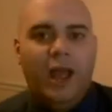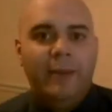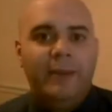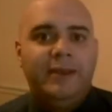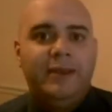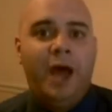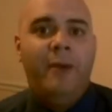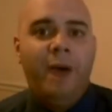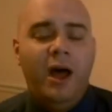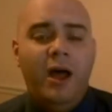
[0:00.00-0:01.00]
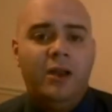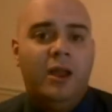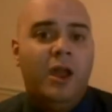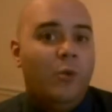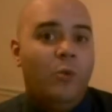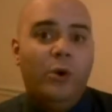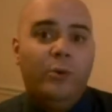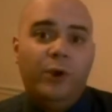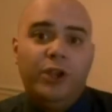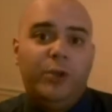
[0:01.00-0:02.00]
I mean, come on. Where
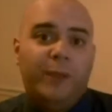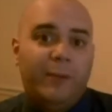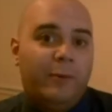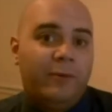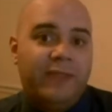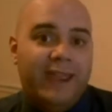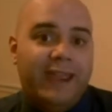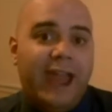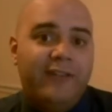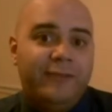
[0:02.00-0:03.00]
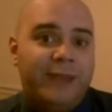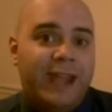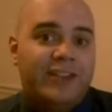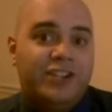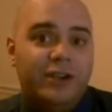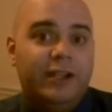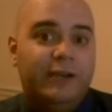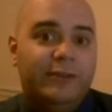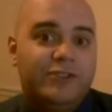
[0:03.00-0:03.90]
were you people when that guy from Nigeria